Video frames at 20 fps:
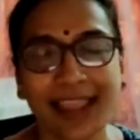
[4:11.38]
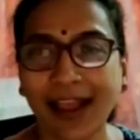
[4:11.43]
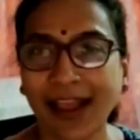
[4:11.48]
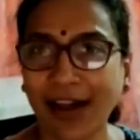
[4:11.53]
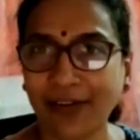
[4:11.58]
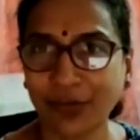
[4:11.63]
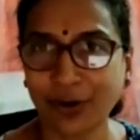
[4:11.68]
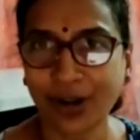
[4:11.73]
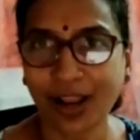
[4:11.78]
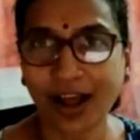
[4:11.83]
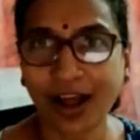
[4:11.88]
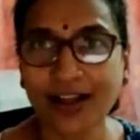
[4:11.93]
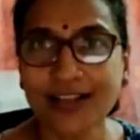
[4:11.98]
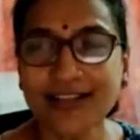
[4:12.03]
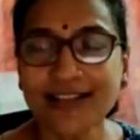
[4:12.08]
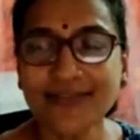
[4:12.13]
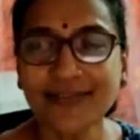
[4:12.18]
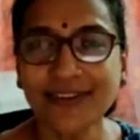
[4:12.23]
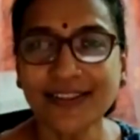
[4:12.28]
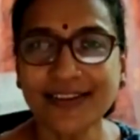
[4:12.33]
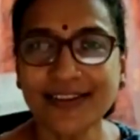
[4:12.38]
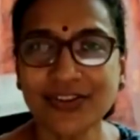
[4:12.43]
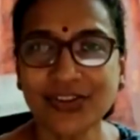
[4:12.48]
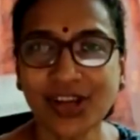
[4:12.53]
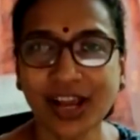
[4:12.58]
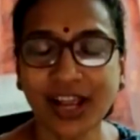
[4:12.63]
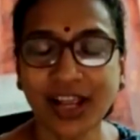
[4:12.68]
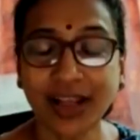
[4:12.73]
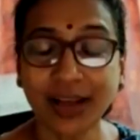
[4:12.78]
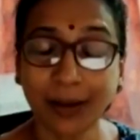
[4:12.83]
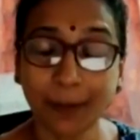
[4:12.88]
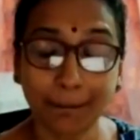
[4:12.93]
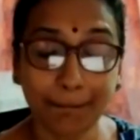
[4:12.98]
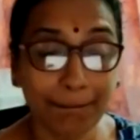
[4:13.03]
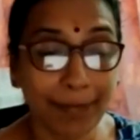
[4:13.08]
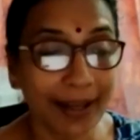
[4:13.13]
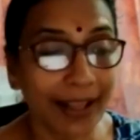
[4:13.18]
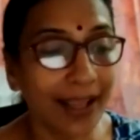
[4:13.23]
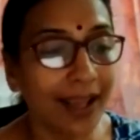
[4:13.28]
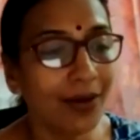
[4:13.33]
have a dance with the child,
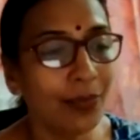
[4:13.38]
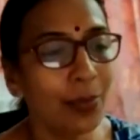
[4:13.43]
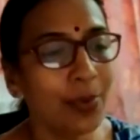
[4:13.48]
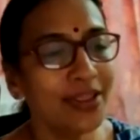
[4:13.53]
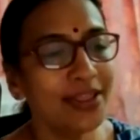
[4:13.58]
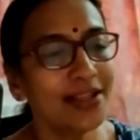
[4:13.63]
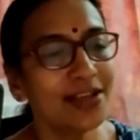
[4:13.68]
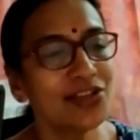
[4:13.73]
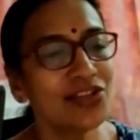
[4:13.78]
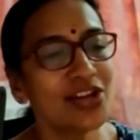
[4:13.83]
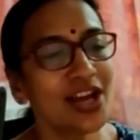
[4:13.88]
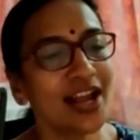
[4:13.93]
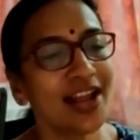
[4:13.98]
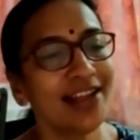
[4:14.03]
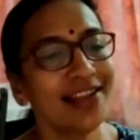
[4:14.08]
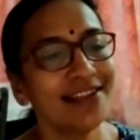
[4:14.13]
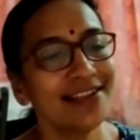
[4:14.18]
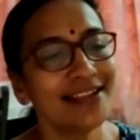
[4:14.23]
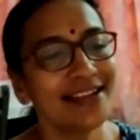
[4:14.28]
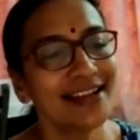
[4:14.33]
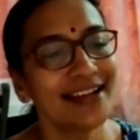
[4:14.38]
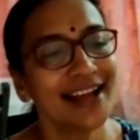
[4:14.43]
play with the child,